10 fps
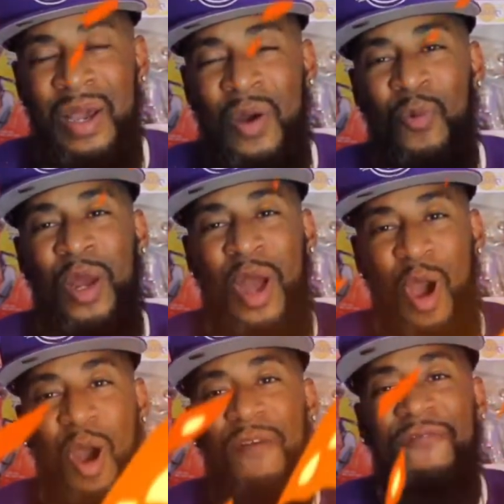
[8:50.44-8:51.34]
When
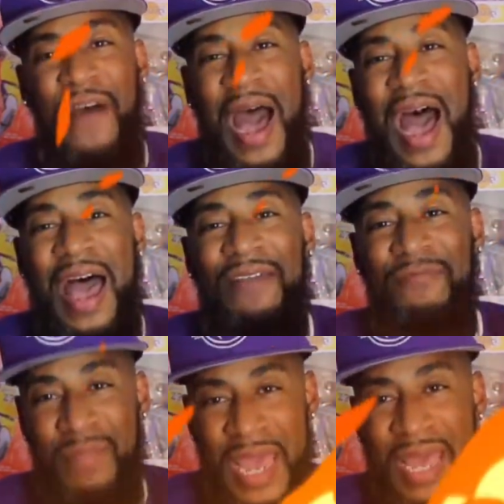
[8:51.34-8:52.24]
all 5
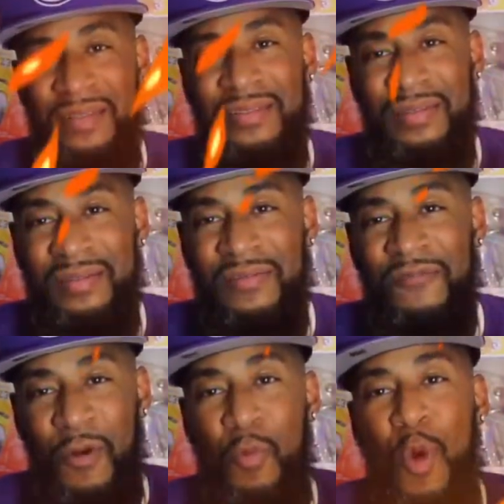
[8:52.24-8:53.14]
men
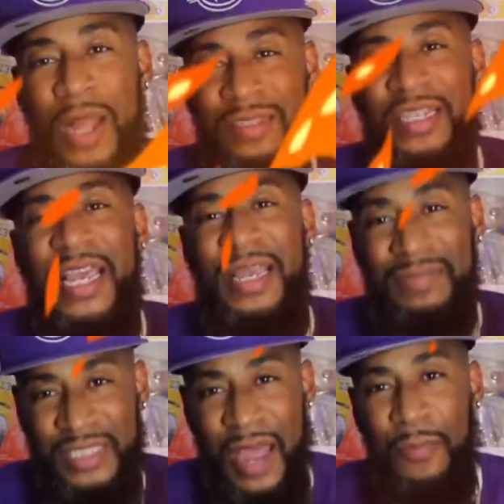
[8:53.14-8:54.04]
from one team
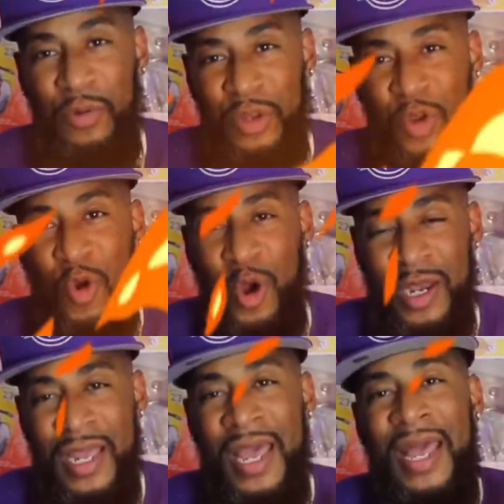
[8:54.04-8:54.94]
step on the court,
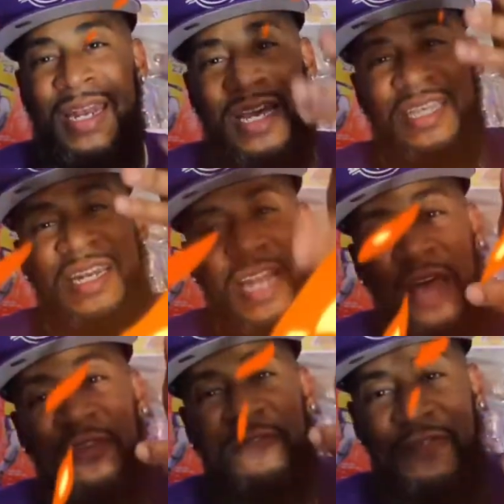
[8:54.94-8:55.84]
there's
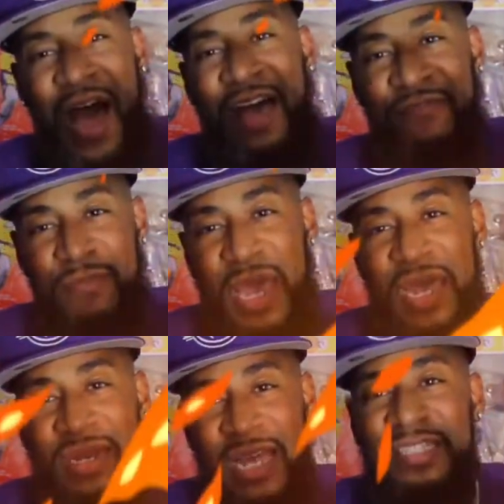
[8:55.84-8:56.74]
another 5
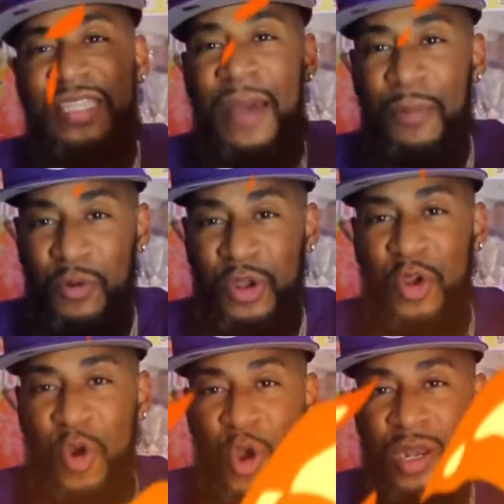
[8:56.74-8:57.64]
men that step on the
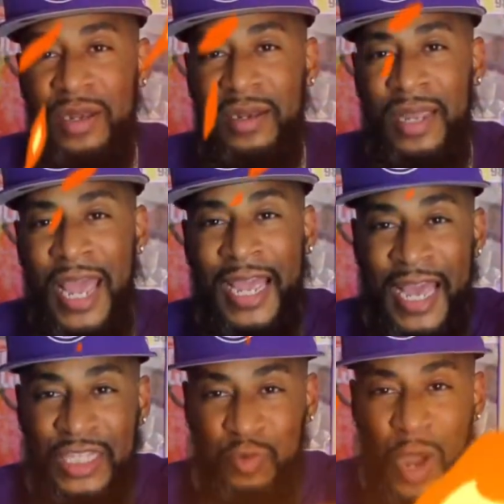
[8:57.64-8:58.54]
court. And
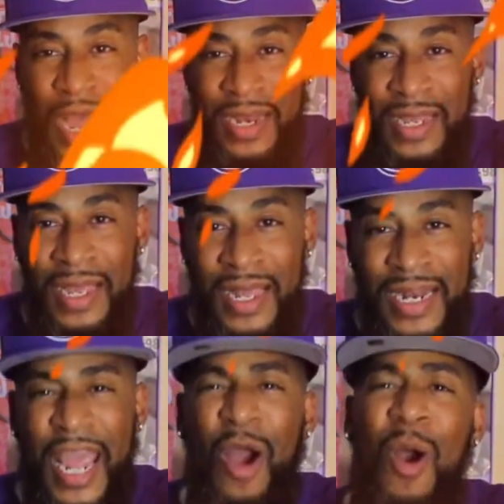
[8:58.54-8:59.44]
guess what?
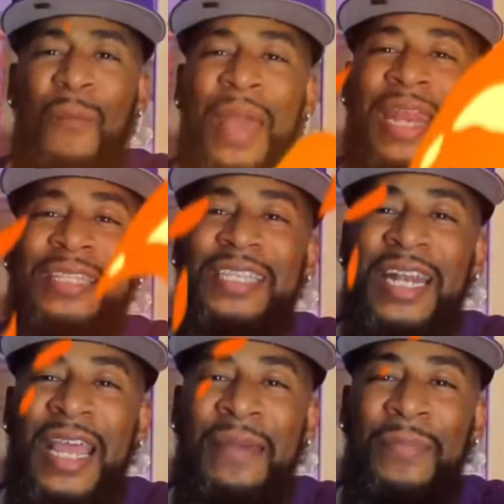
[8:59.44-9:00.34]
They all made it to
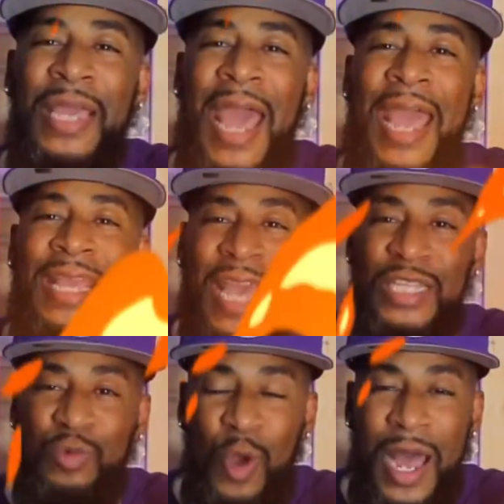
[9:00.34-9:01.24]
the NBA.
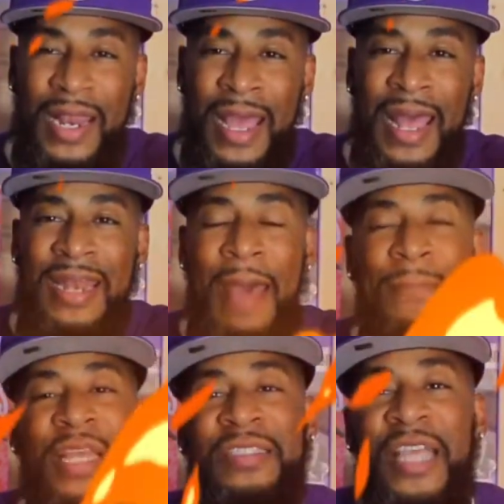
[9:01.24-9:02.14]
Guess what? That
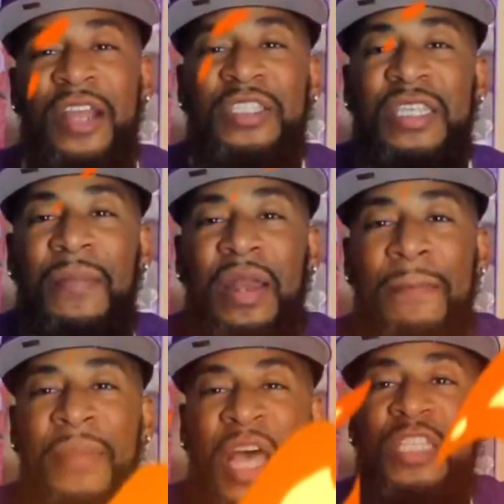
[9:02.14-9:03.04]
means they're some of the
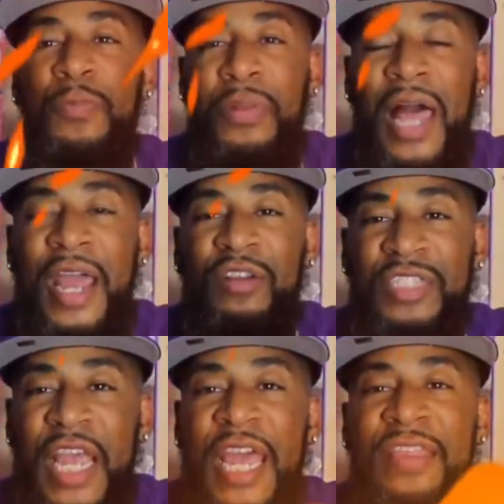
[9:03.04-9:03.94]
best
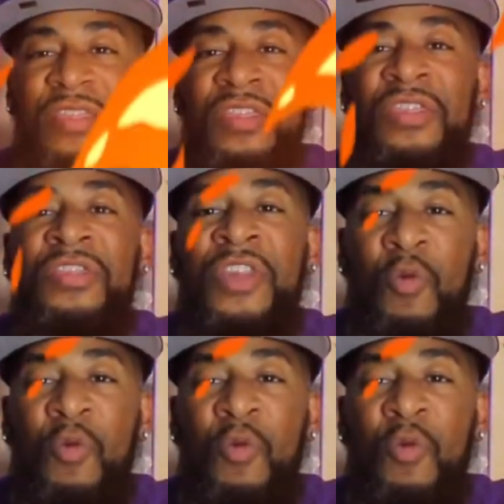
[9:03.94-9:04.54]
players in the